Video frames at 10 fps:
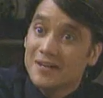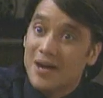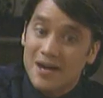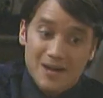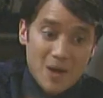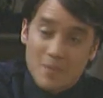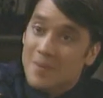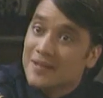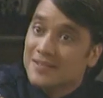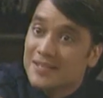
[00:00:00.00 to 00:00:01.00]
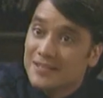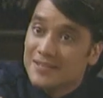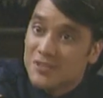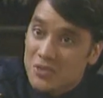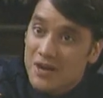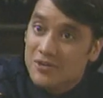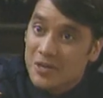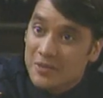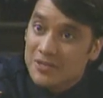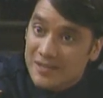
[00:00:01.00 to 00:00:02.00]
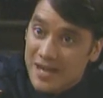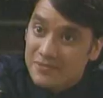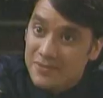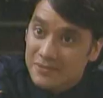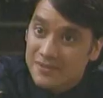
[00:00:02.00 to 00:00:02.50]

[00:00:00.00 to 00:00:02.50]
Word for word: uh, I'm about to hit like the traffic on McKinley Avenue.